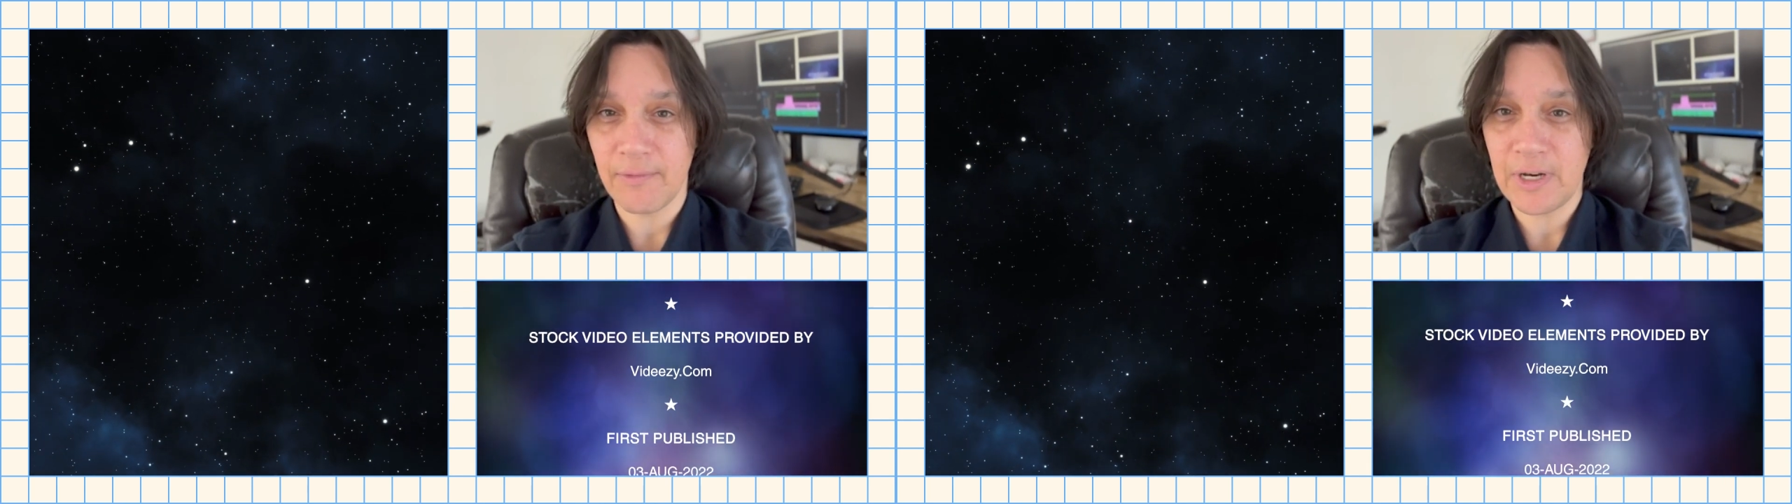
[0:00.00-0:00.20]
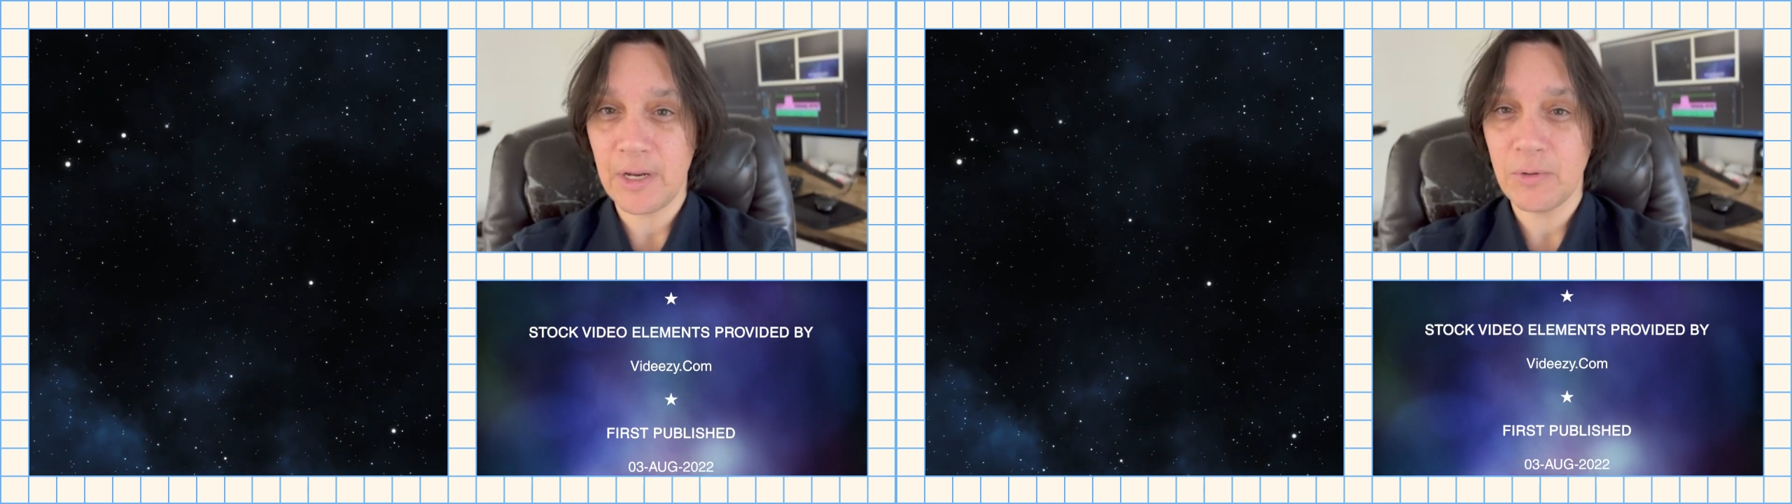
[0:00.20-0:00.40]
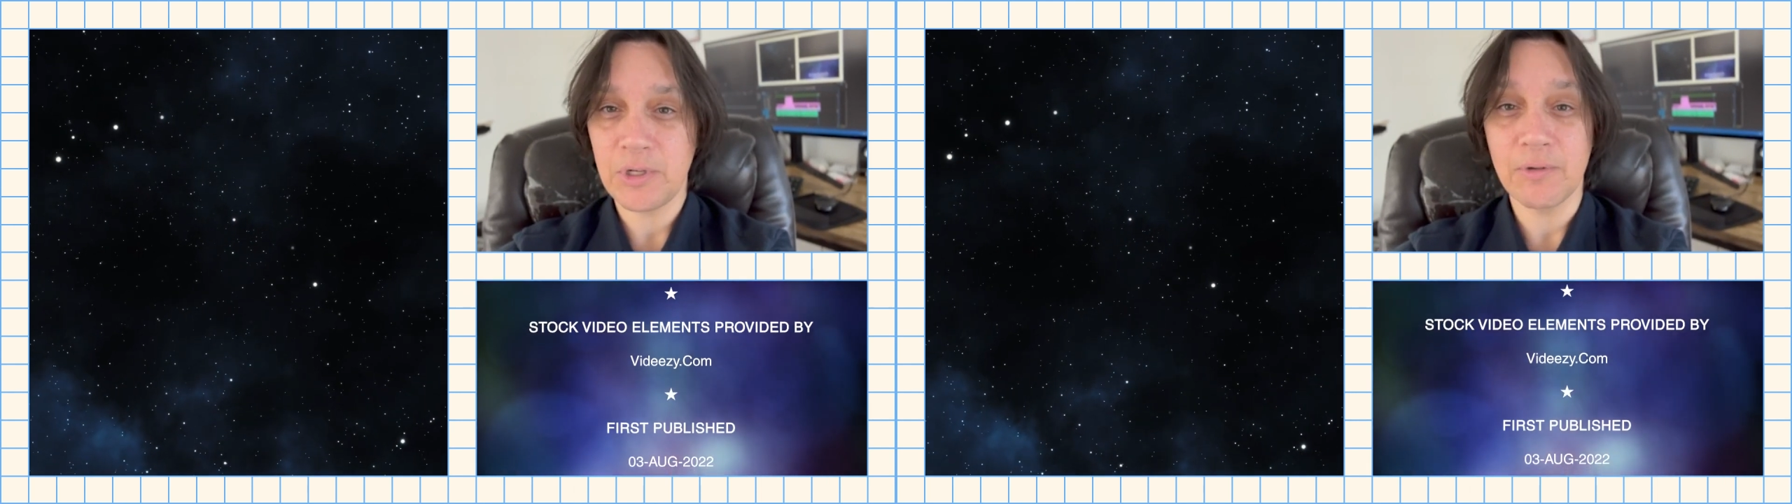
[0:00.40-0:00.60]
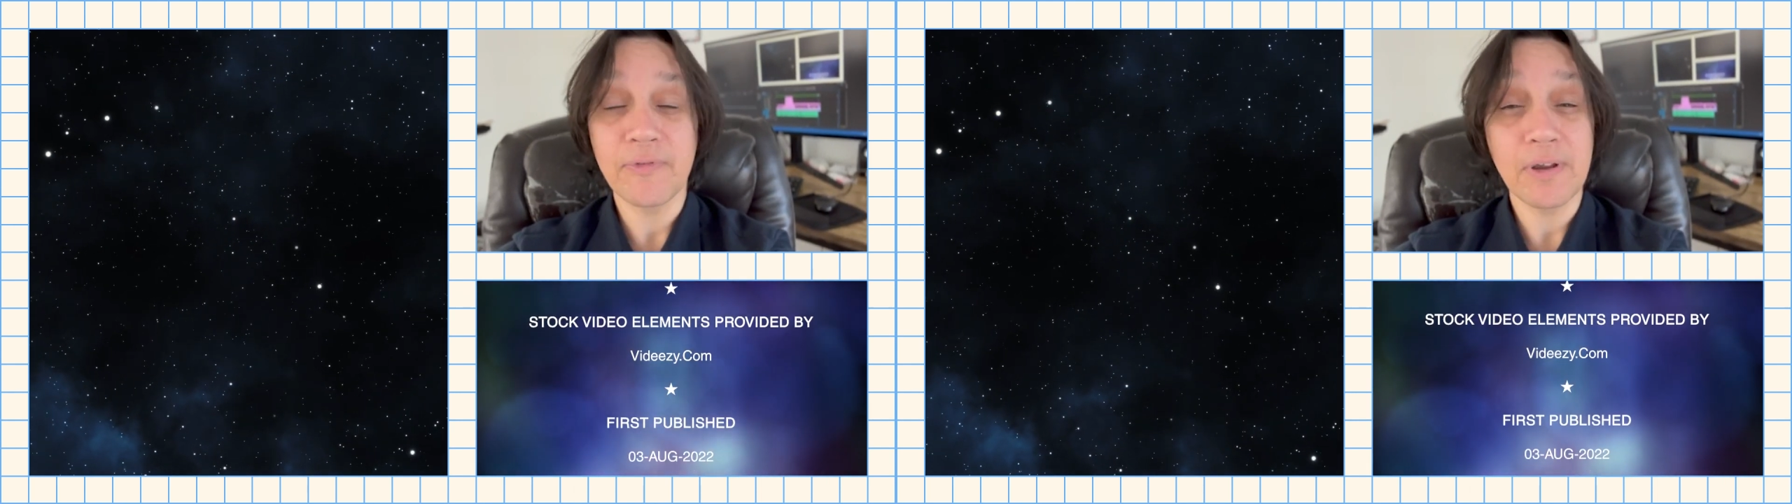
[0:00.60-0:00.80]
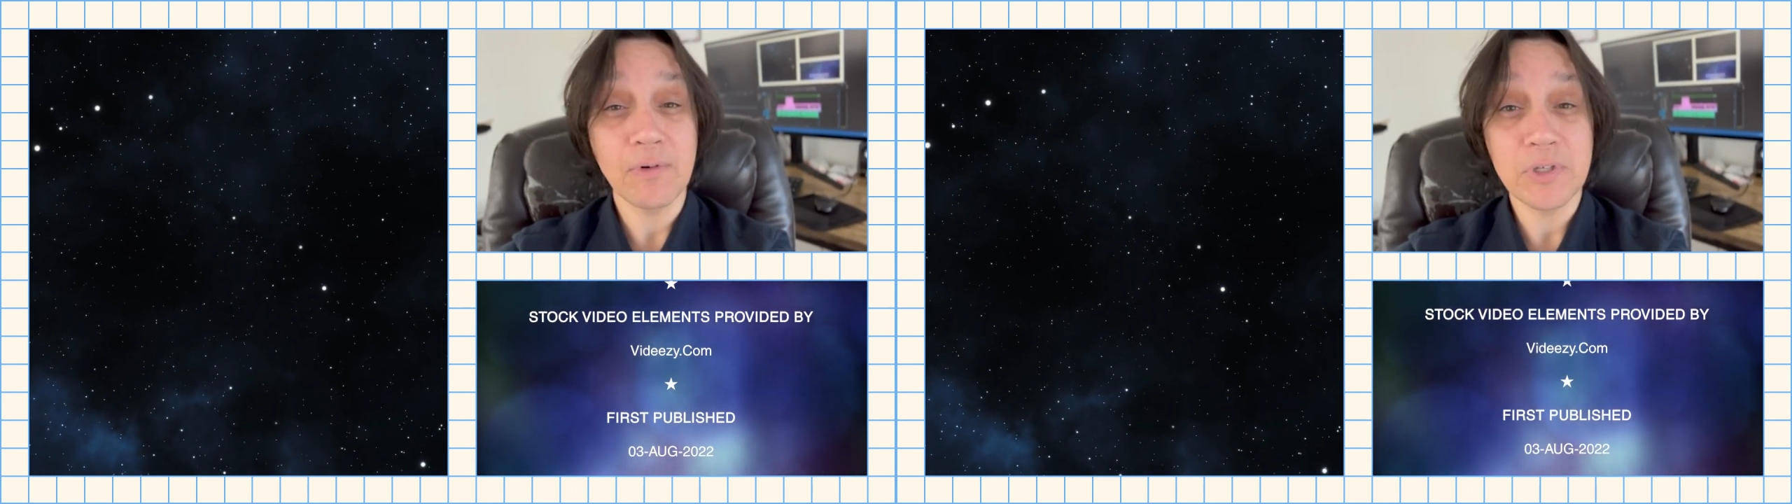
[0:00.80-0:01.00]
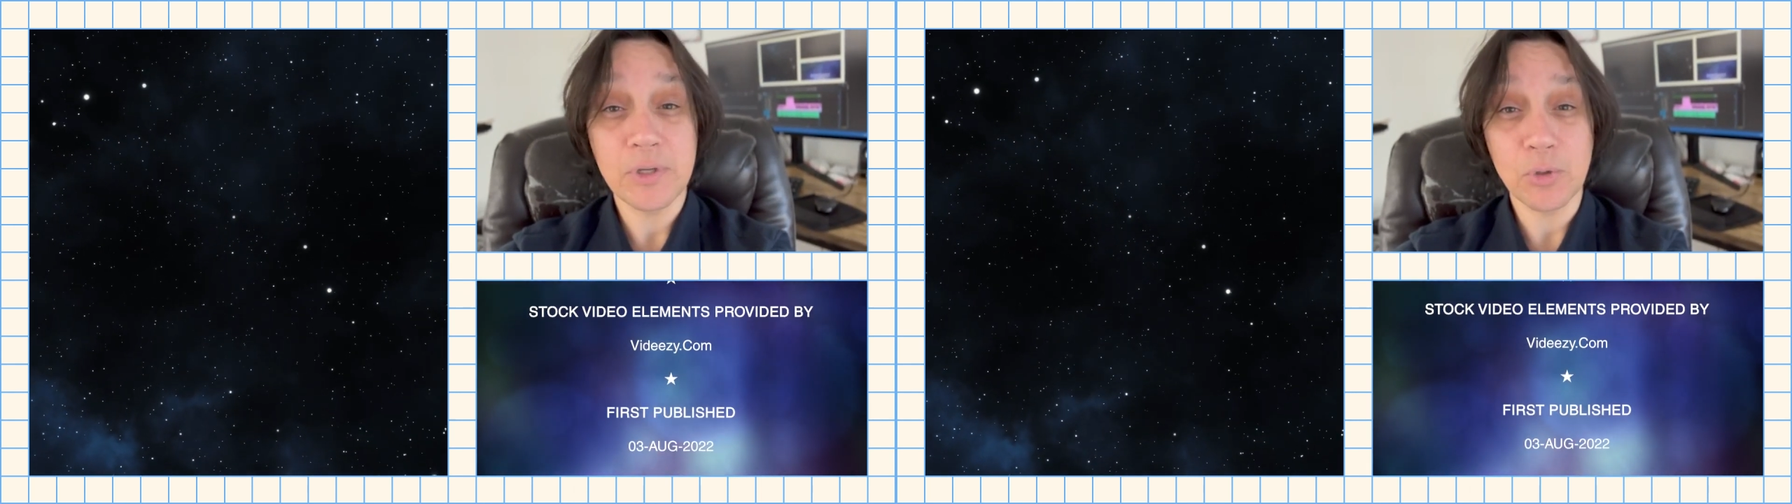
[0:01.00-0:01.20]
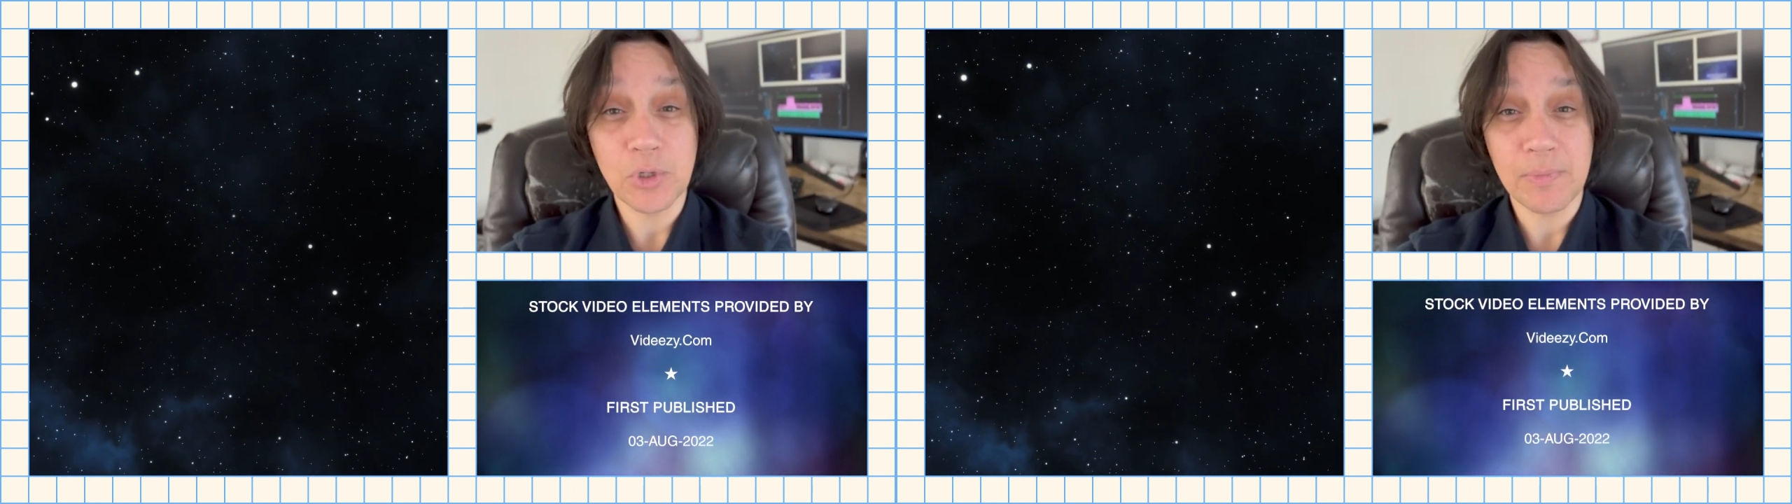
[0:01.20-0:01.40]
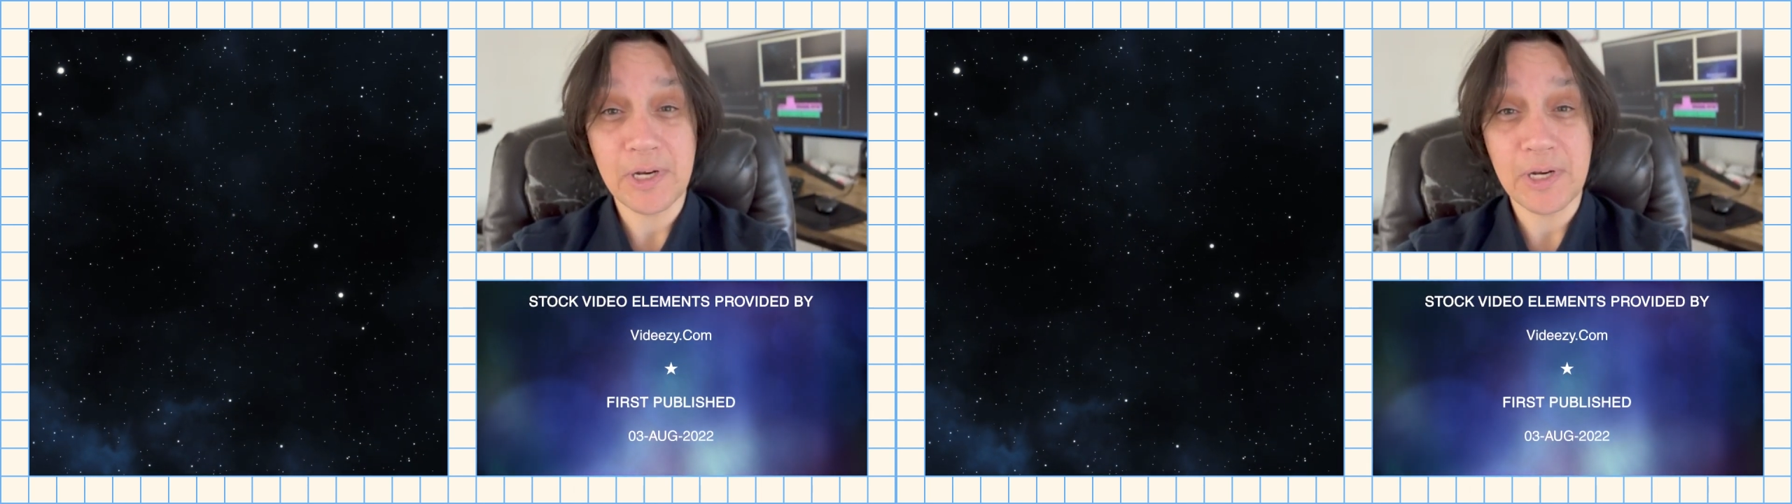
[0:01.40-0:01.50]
video to your favorite social